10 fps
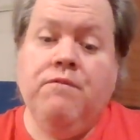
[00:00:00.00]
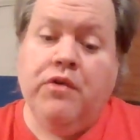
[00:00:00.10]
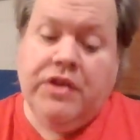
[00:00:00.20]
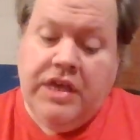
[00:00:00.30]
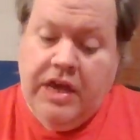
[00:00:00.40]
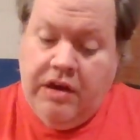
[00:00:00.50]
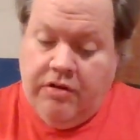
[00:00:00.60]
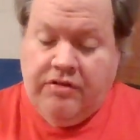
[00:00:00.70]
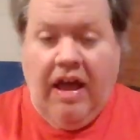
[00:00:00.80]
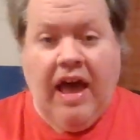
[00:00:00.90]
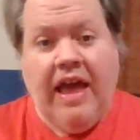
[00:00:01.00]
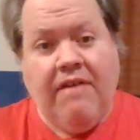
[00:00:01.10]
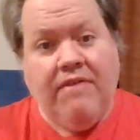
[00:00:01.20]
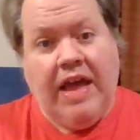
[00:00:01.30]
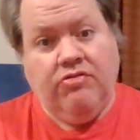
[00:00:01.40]
For years, I
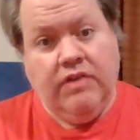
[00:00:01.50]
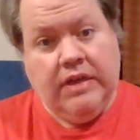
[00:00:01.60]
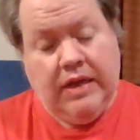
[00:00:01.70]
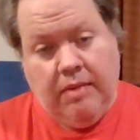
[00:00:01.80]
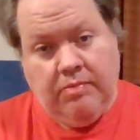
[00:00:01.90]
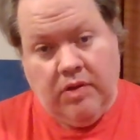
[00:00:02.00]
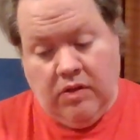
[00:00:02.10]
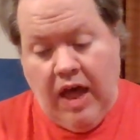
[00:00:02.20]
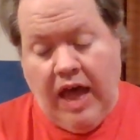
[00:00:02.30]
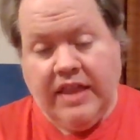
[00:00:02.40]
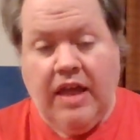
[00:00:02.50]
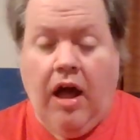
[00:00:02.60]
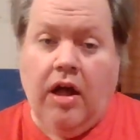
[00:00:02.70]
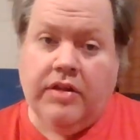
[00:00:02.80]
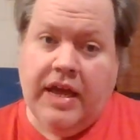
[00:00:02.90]
have actually come to like the
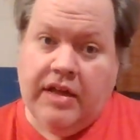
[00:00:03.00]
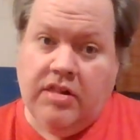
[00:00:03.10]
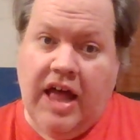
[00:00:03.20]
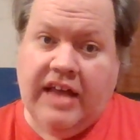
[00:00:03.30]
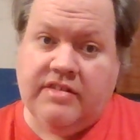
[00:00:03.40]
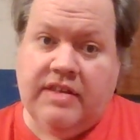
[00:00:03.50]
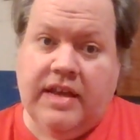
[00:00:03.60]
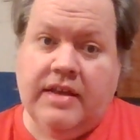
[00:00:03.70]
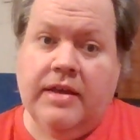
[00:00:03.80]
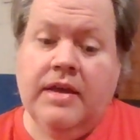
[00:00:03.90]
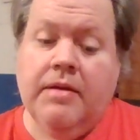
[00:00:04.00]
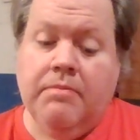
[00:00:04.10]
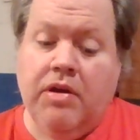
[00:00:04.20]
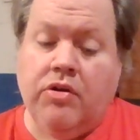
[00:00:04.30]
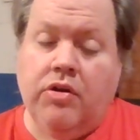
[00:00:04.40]
holiday classic,
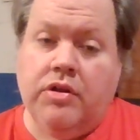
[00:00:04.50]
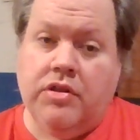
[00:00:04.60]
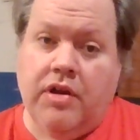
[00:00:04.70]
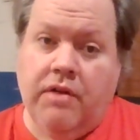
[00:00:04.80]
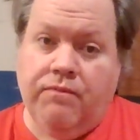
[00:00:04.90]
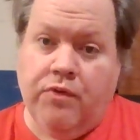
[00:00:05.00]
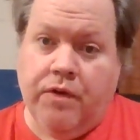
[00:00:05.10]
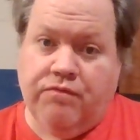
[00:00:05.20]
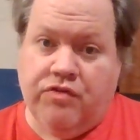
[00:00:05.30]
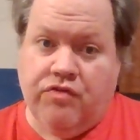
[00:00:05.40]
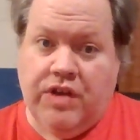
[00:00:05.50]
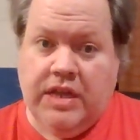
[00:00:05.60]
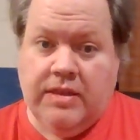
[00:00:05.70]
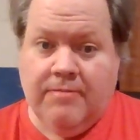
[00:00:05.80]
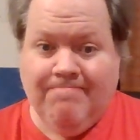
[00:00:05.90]
Miracle on 34th
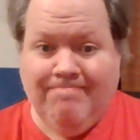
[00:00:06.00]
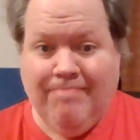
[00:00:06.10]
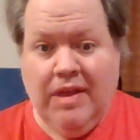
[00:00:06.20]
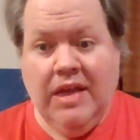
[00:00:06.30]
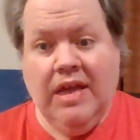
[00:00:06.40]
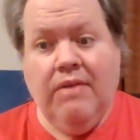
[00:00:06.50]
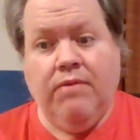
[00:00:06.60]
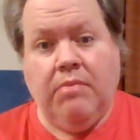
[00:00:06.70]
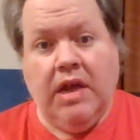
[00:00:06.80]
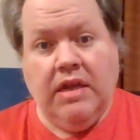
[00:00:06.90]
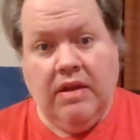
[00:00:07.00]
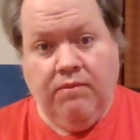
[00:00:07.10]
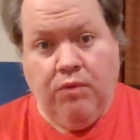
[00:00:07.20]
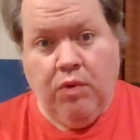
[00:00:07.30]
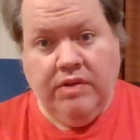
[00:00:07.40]
Street from
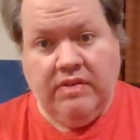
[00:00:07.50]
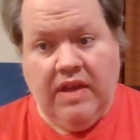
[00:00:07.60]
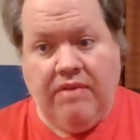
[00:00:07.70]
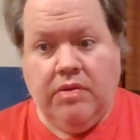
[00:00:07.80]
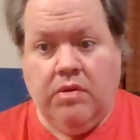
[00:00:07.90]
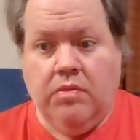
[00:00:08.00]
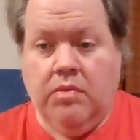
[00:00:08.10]
1947.